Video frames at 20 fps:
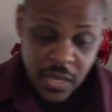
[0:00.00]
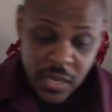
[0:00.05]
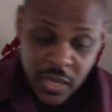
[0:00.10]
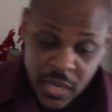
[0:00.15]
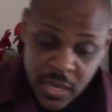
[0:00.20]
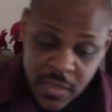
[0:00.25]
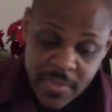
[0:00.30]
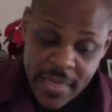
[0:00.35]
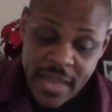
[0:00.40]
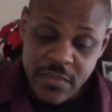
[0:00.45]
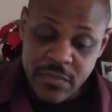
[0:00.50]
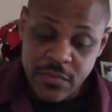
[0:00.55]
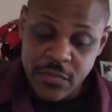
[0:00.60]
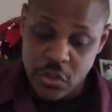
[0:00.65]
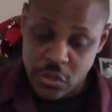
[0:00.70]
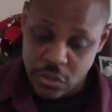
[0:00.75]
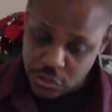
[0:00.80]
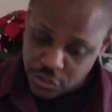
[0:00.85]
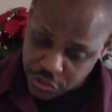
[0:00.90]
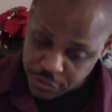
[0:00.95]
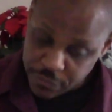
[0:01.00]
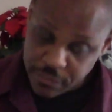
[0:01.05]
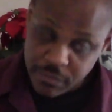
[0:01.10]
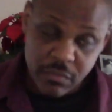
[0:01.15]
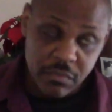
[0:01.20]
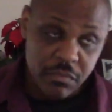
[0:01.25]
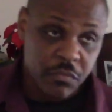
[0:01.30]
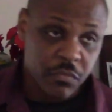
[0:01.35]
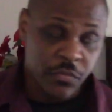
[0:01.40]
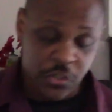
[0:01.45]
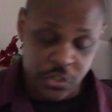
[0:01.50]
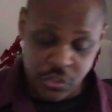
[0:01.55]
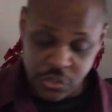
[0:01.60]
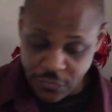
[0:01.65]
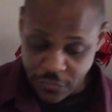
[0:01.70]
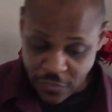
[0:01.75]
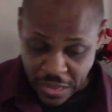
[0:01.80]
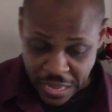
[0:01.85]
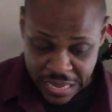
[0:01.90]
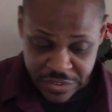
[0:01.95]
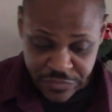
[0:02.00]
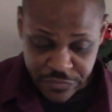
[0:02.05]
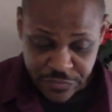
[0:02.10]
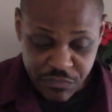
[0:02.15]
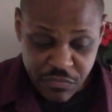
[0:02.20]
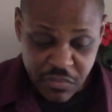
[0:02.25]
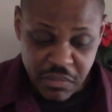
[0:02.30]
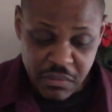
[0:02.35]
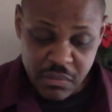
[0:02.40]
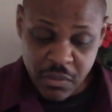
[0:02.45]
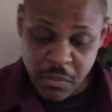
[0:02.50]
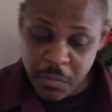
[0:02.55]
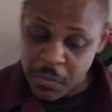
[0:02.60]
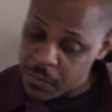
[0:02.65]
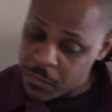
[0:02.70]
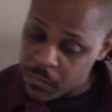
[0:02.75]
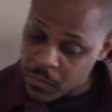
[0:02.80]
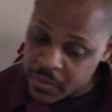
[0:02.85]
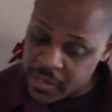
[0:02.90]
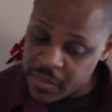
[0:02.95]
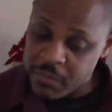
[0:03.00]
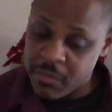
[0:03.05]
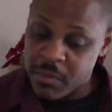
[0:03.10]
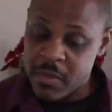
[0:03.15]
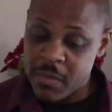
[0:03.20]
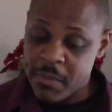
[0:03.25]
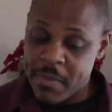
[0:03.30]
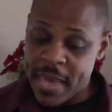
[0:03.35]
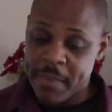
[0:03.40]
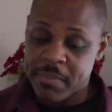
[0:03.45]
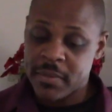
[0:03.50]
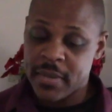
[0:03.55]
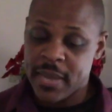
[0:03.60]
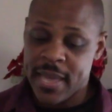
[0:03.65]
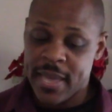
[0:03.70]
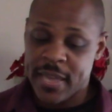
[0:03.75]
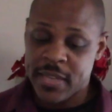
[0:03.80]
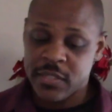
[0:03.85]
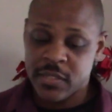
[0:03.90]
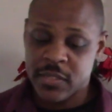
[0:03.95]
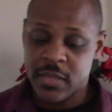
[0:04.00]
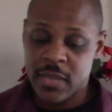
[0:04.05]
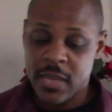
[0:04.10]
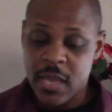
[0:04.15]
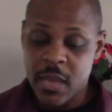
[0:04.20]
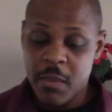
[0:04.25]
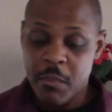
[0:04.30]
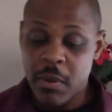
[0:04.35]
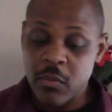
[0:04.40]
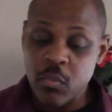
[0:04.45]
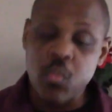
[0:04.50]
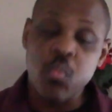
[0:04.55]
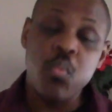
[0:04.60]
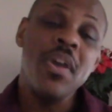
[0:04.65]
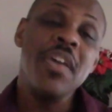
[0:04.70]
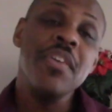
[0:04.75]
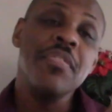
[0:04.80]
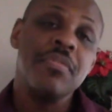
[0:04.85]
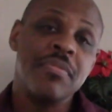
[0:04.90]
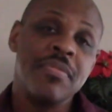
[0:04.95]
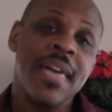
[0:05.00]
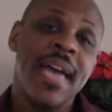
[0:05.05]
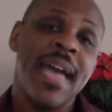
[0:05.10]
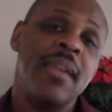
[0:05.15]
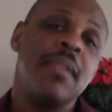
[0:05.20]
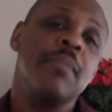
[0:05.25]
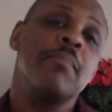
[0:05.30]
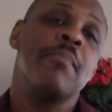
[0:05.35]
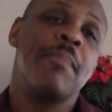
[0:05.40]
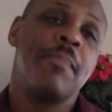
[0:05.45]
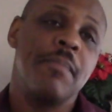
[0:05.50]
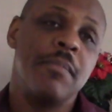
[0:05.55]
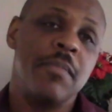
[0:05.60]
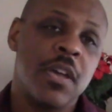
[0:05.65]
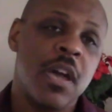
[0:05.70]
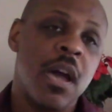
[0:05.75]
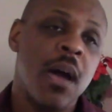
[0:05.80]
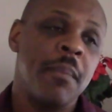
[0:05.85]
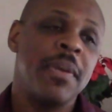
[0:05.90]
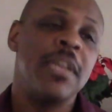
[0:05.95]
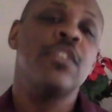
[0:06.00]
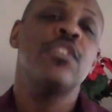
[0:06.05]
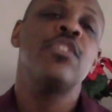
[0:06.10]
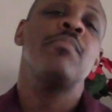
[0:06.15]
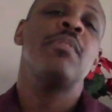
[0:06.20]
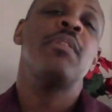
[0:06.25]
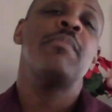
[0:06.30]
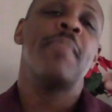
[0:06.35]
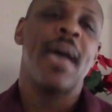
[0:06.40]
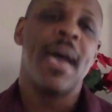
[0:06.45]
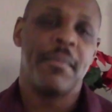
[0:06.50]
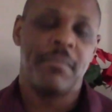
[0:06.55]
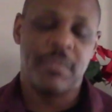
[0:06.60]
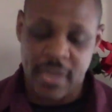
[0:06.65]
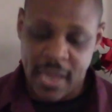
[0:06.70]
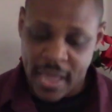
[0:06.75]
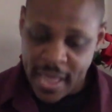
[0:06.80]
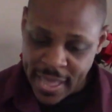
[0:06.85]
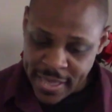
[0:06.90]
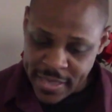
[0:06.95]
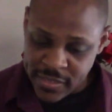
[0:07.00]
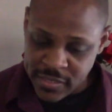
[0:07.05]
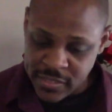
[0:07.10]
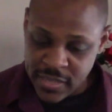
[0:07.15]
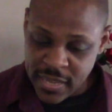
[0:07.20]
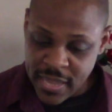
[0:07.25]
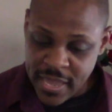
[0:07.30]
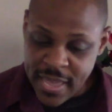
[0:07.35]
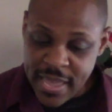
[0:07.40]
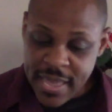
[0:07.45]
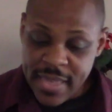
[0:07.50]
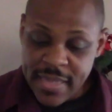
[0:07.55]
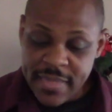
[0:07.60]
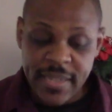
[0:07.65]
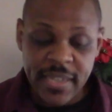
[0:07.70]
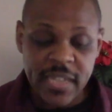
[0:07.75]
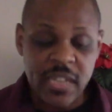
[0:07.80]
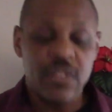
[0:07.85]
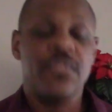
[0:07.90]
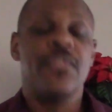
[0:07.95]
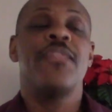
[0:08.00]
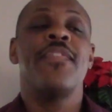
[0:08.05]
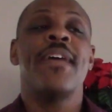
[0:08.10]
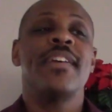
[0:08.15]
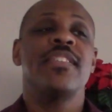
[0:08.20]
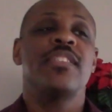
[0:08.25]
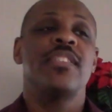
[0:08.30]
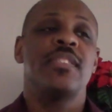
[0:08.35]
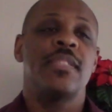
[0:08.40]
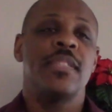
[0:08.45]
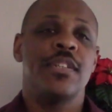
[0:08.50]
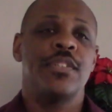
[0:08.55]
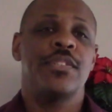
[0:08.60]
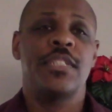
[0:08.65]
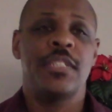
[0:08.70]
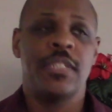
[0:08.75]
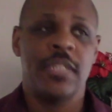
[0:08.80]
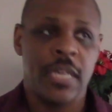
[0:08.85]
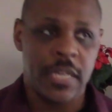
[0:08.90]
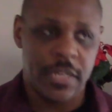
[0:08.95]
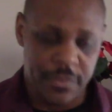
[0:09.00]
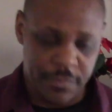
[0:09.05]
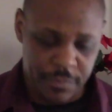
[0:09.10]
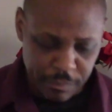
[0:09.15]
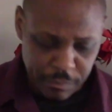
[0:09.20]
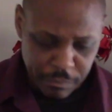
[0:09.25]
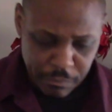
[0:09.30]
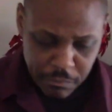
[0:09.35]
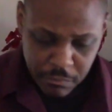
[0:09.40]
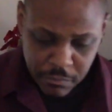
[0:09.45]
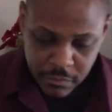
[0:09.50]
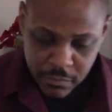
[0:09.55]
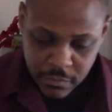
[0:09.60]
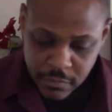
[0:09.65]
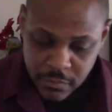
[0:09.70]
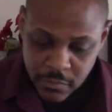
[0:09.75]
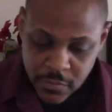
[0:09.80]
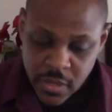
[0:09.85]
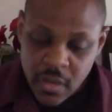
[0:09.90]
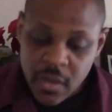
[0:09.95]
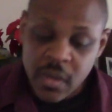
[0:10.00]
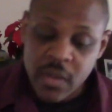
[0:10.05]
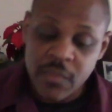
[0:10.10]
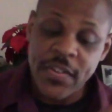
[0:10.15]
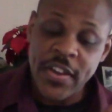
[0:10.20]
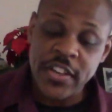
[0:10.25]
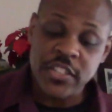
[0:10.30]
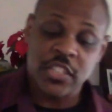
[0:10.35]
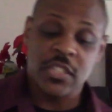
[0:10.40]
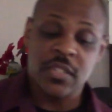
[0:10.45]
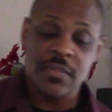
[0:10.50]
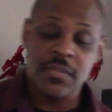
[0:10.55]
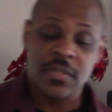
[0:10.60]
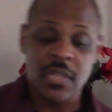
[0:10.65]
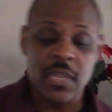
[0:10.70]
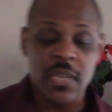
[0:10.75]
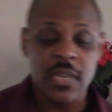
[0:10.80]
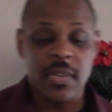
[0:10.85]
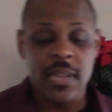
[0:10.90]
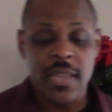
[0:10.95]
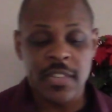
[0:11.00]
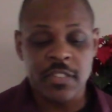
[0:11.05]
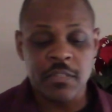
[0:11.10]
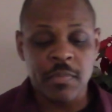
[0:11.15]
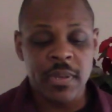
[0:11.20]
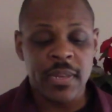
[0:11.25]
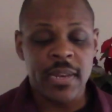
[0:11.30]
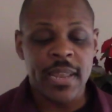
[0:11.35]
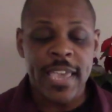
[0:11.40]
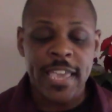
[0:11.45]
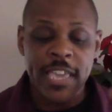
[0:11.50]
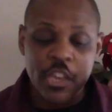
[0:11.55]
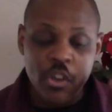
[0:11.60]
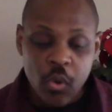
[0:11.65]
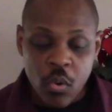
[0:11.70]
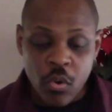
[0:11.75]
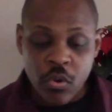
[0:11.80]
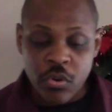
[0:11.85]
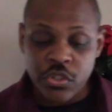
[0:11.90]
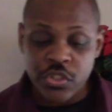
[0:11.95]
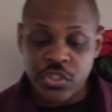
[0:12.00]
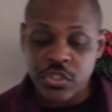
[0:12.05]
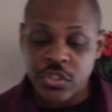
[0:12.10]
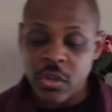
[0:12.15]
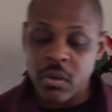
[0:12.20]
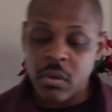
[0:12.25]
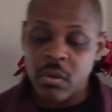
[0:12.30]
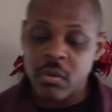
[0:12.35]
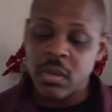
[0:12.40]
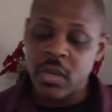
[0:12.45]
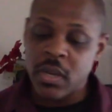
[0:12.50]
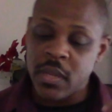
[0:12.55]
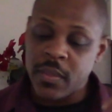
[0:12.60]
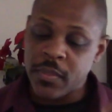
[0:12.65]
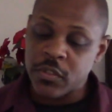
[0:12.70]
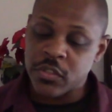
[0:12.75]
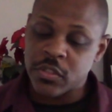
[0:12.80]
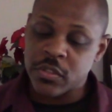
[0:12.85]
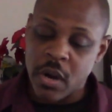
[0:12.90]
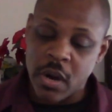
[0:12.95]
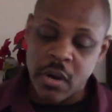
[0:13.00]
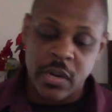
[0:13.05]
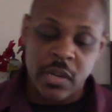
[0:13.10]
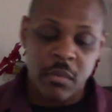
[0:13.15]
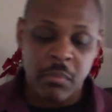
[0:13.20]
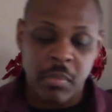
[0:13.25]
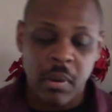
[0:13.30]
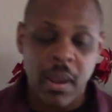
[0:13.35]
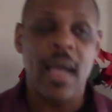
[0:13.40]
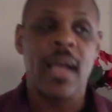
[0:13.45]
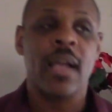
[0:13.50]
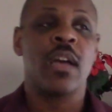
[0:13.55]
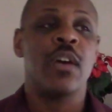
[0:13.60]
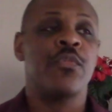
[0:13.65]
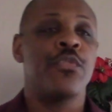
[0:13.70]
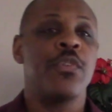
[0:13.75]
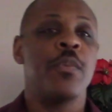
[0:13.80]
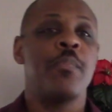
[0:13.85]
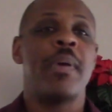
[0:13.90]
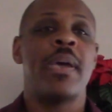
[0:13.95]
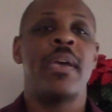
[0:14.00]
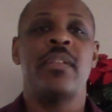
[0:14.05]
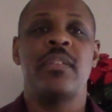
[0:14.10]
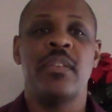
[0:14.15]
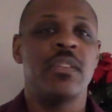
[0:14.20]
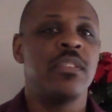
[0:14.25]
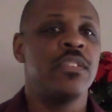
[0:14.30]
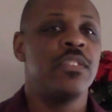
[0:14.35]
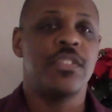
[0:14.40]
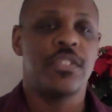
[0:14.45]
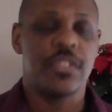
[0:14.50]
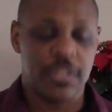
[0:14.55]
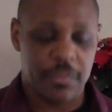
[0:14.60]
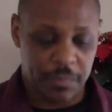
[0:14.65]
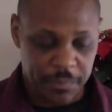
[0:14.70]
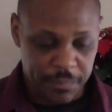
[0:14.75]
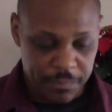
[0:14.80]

In that verse, verse 5, the people came to be baptized, but with that coming to be baptized, they confessed their sin. Confession of sin has been a cornerstone in the starting block of repentance.